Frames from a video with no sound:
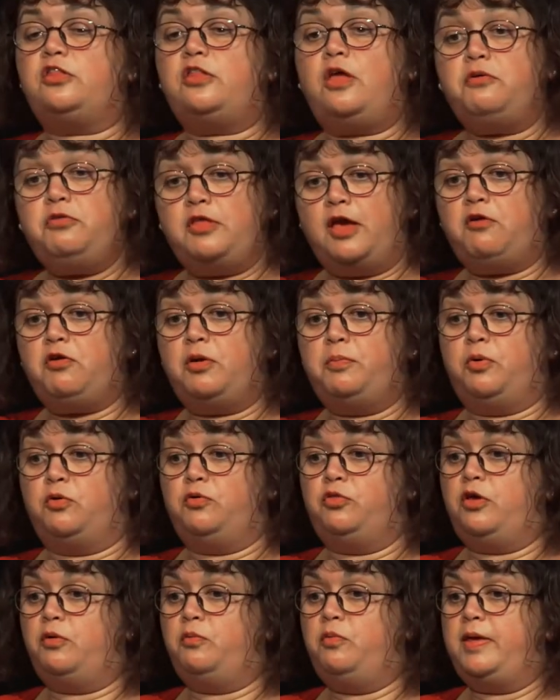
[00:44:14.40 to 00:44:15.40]
so terrible
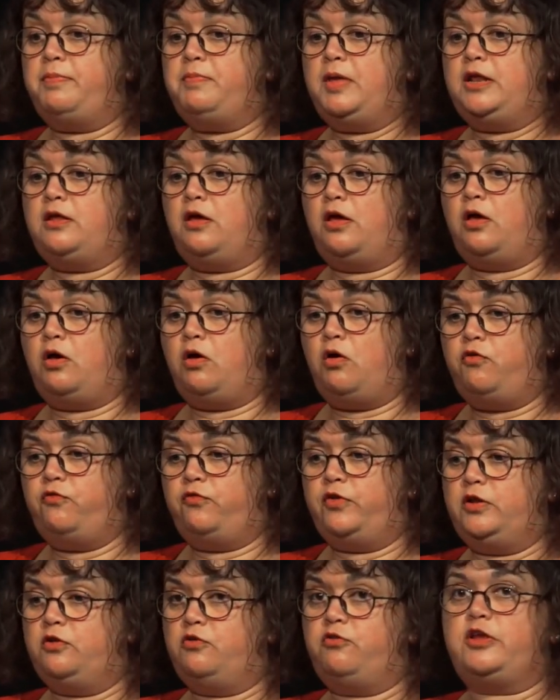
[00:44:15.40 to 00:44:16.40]
that women are
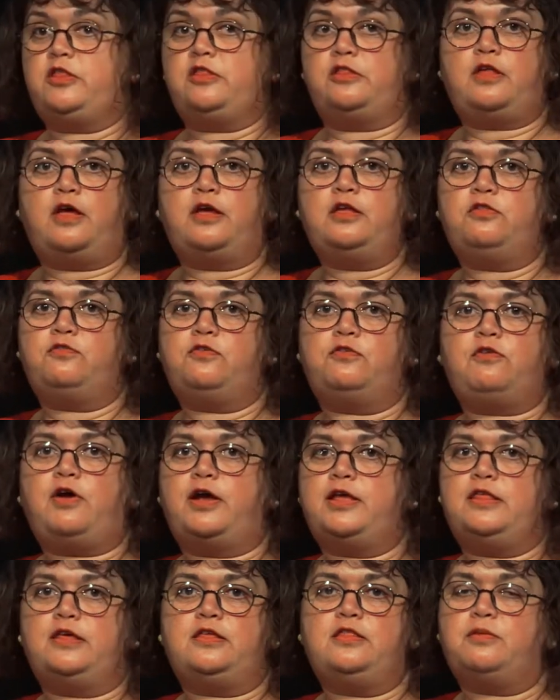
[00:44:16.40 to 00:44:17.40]
often criticised for
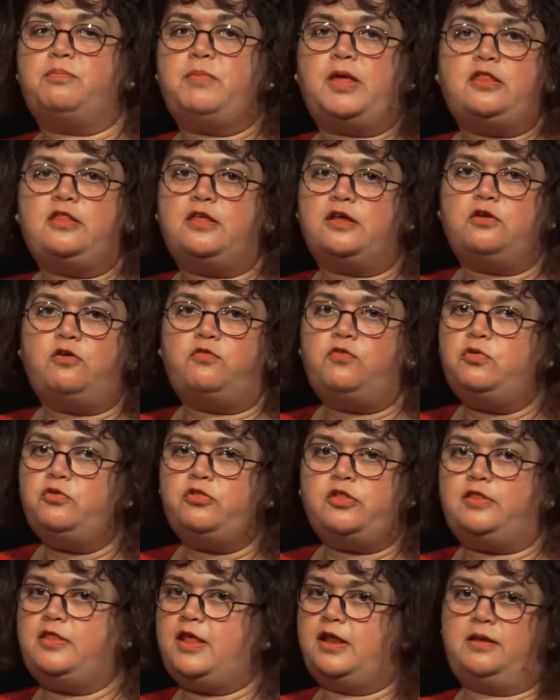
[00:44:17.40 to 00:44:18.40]
writing domestic
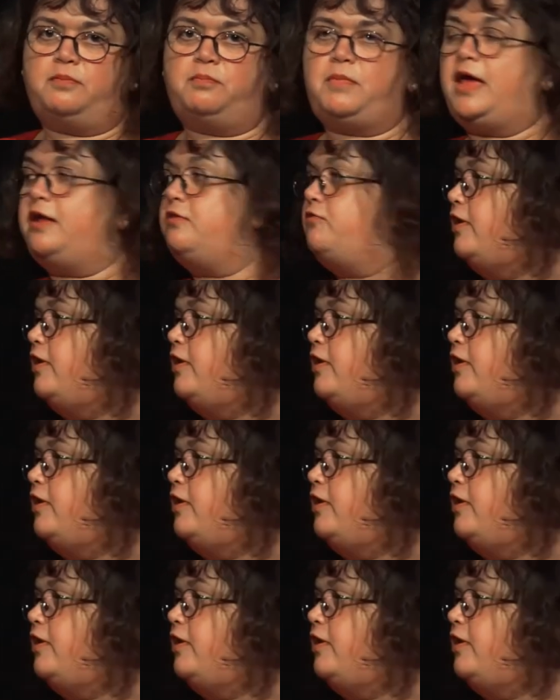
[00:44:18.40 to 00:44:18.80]
novels and then a man